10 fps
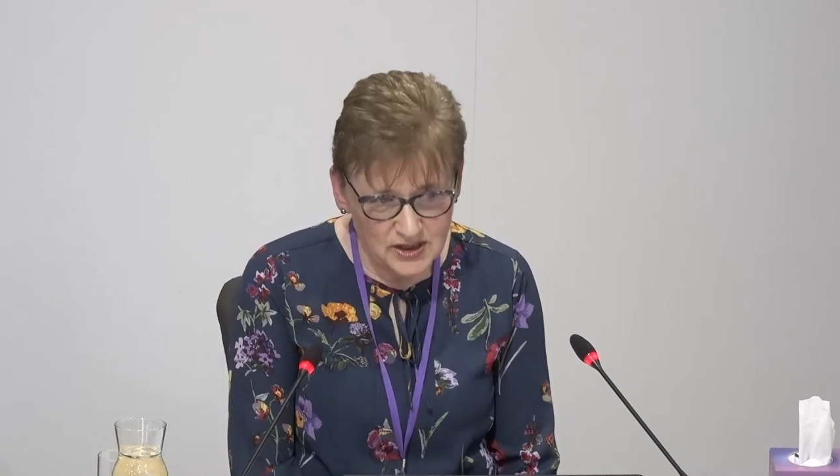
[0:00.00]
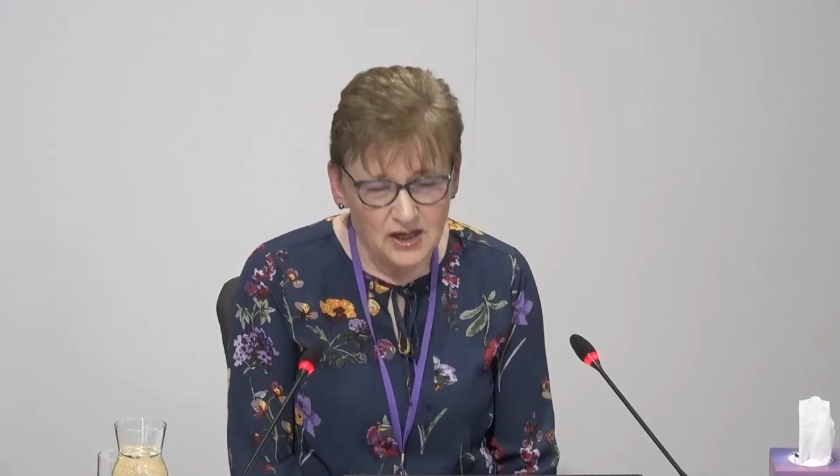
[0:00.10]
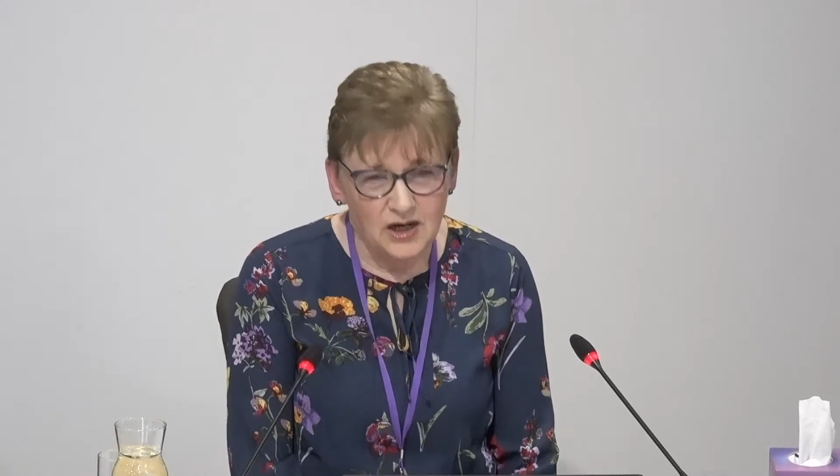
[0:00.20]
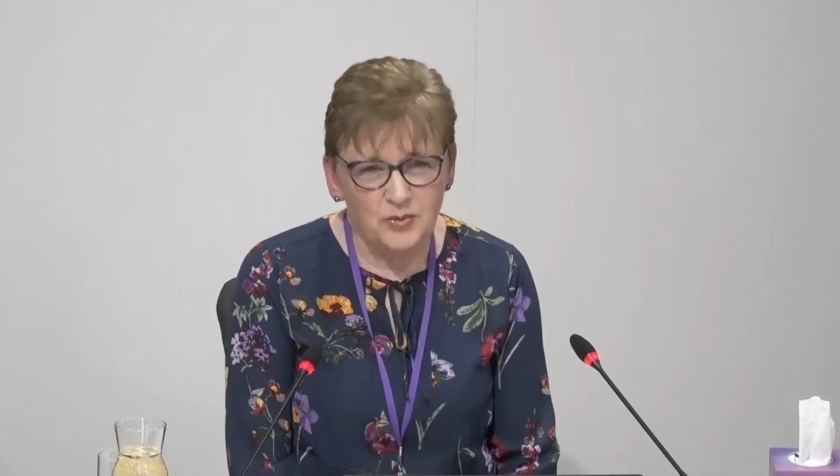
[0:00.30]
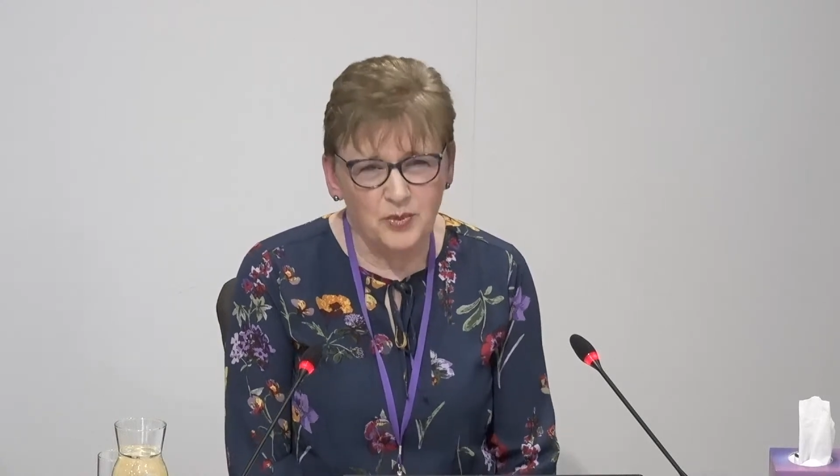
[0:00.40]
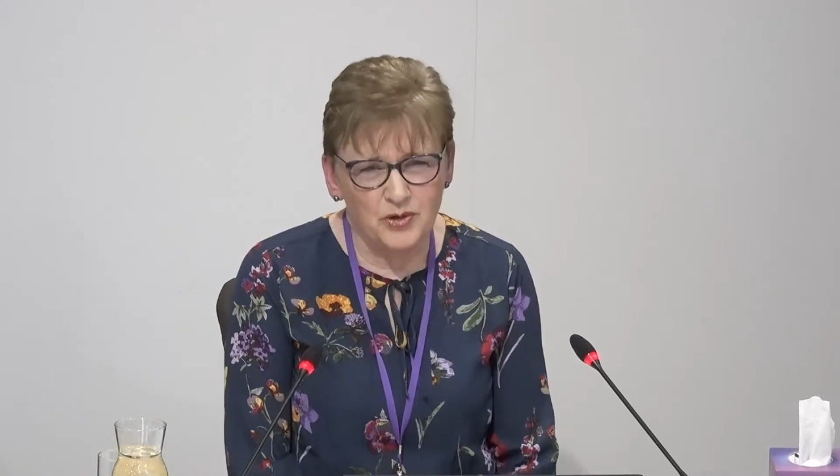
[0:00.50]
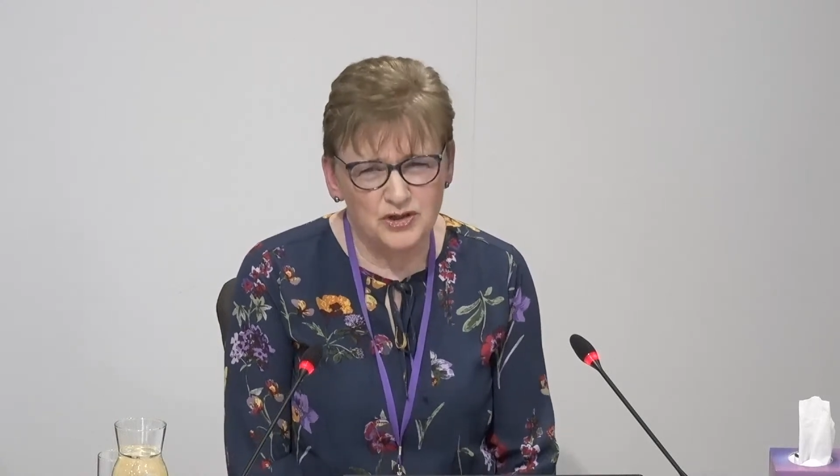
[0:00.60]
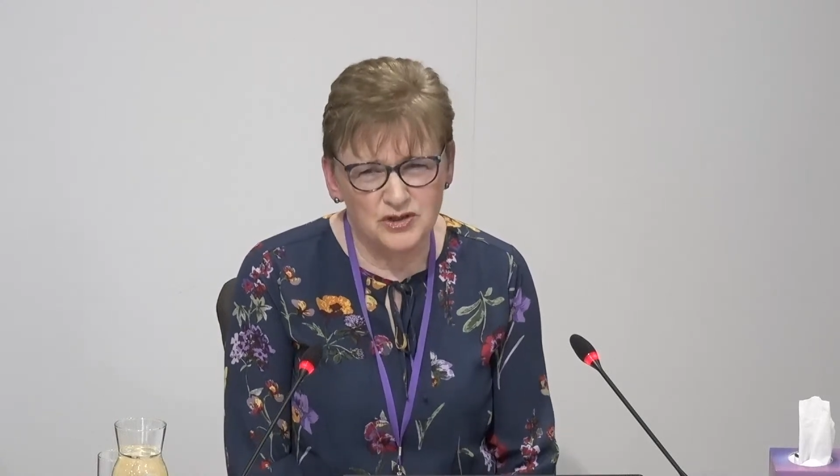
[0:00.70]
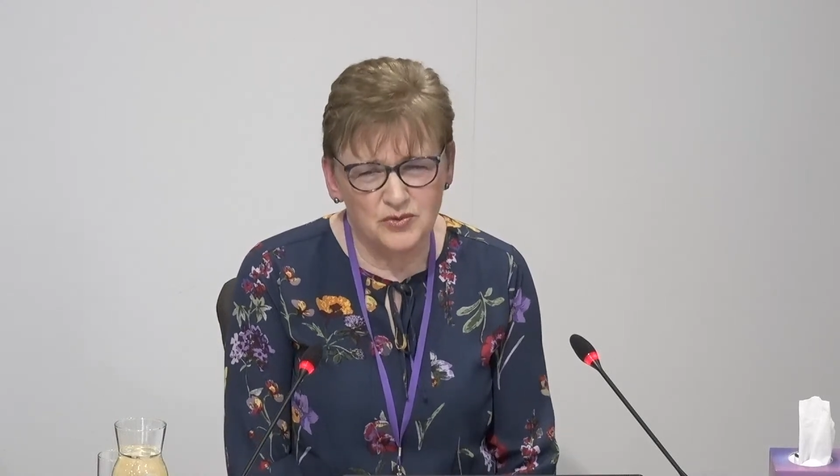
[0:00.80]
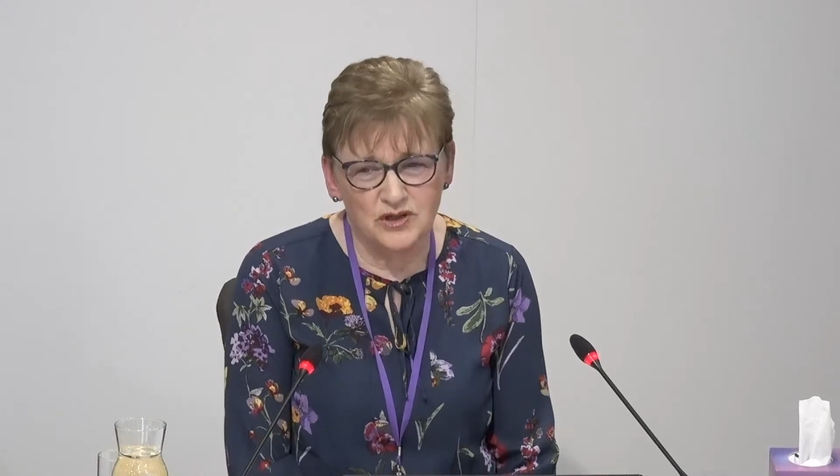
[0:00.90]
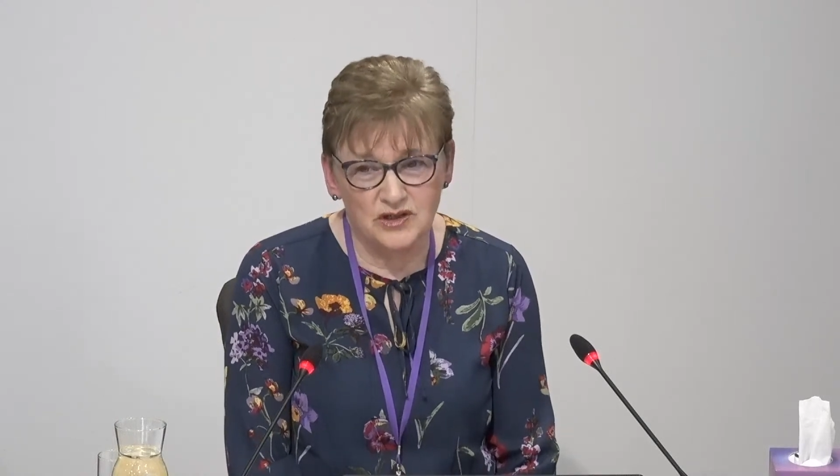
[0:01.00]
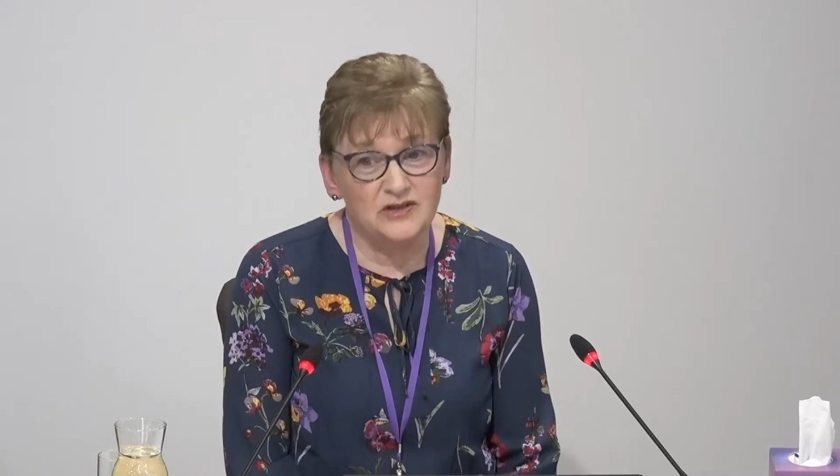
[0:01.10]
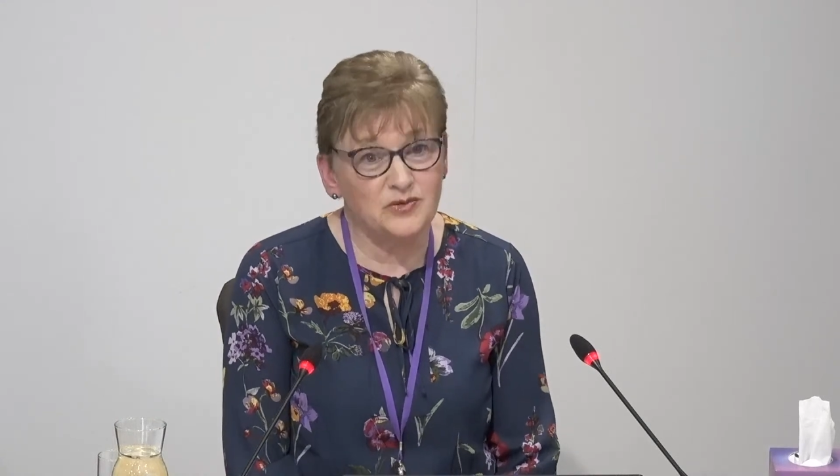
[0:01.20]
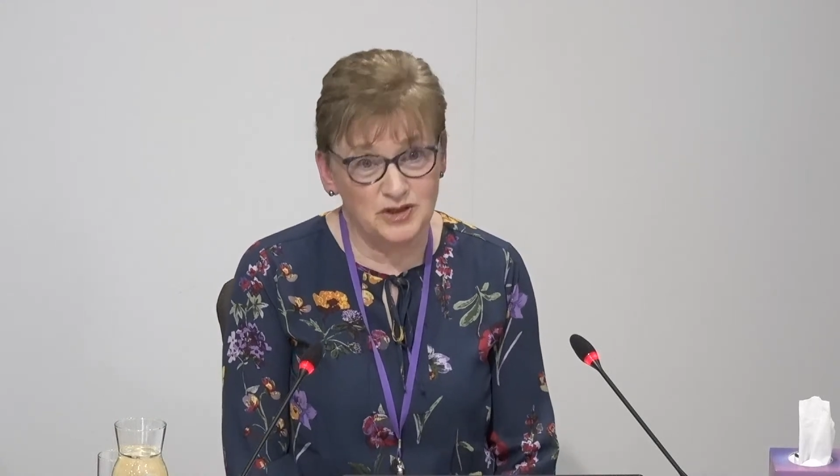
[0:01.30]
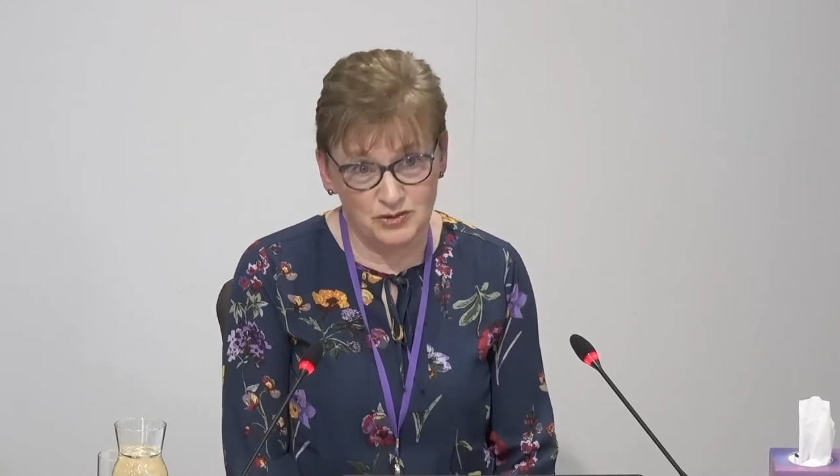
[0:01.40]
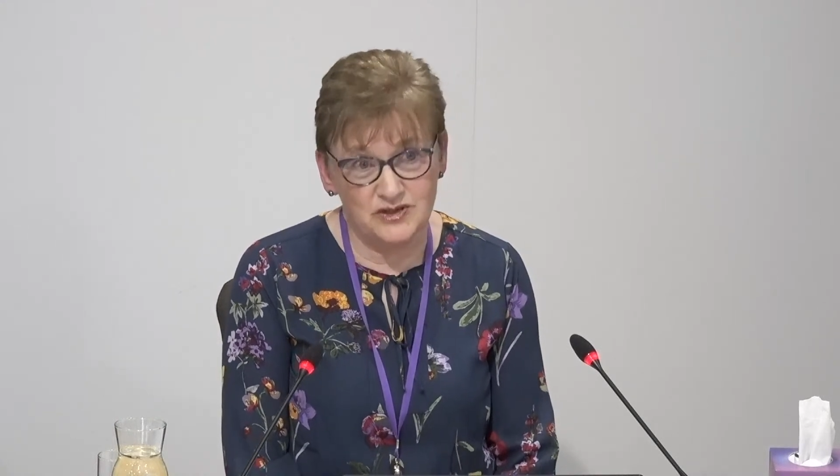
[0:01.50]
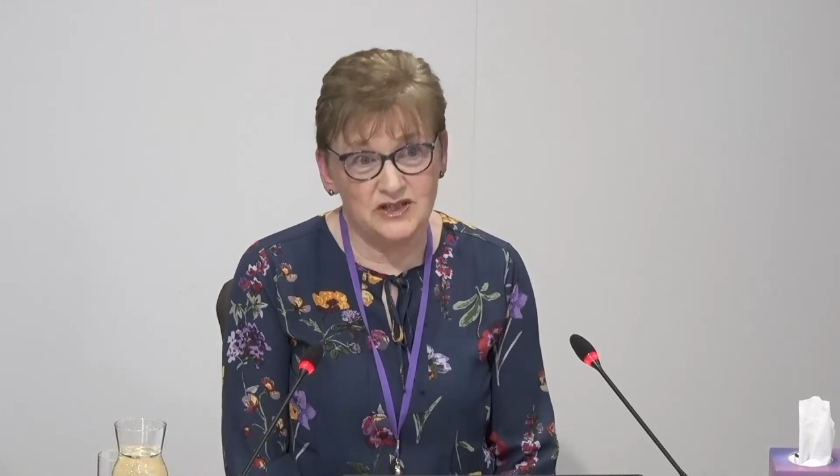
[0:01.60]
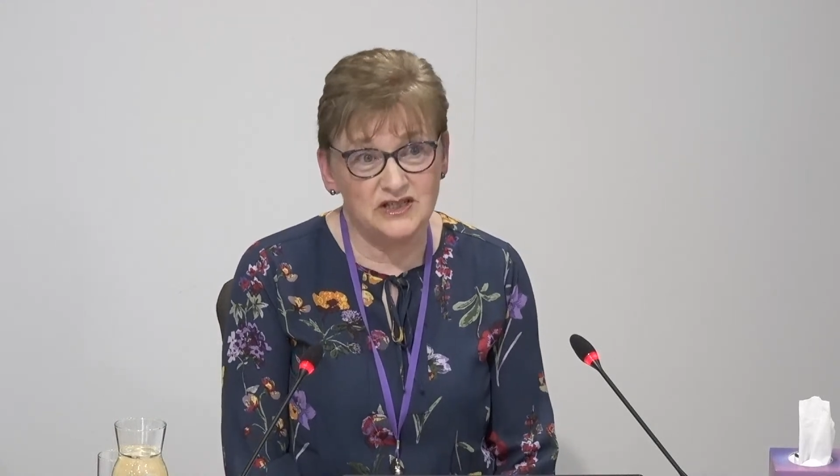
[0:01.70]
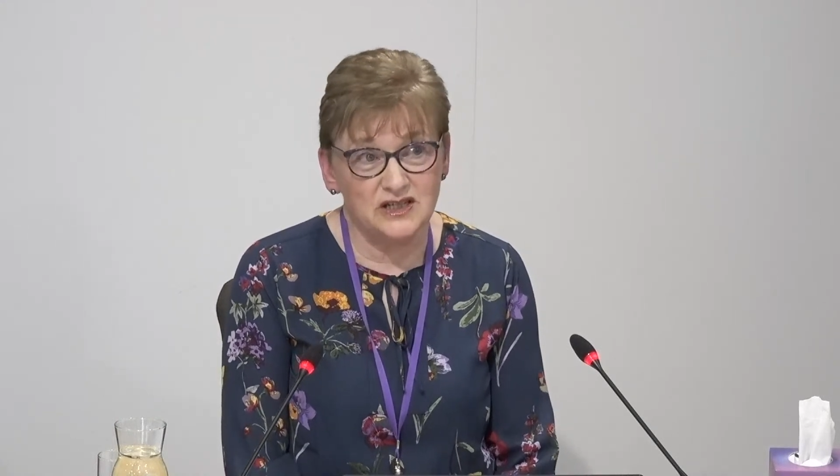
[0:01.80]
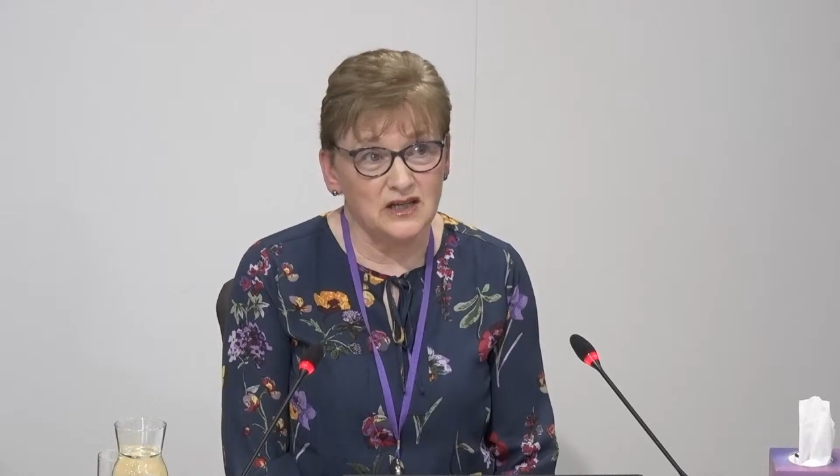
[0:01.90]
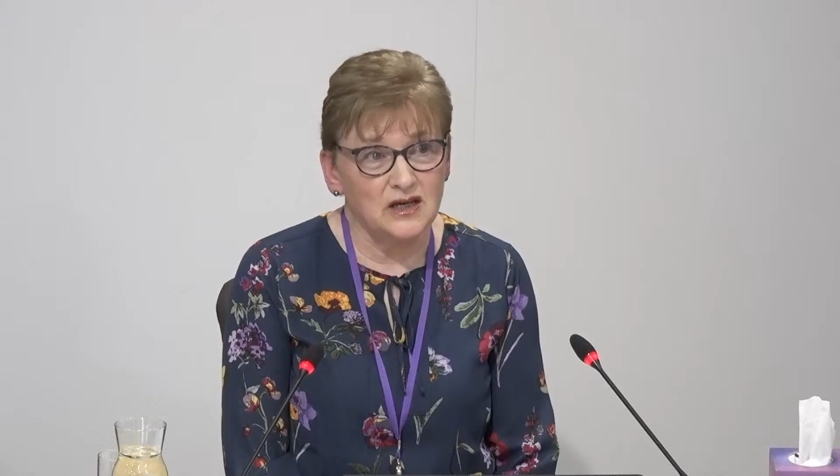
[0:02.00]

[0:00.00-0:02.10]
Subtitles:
Her posture when she was sitting,